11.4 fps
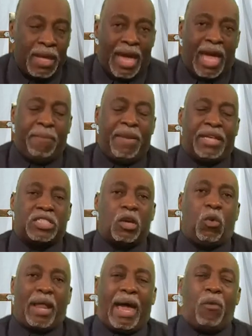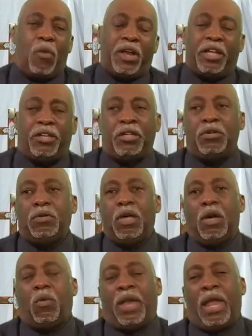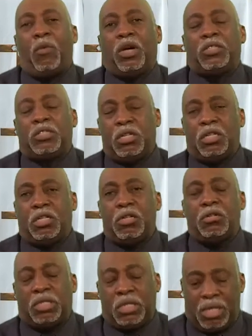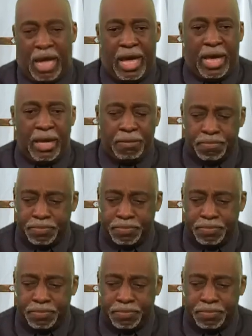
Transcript: Amen. So what I want to do, what I want you to do today,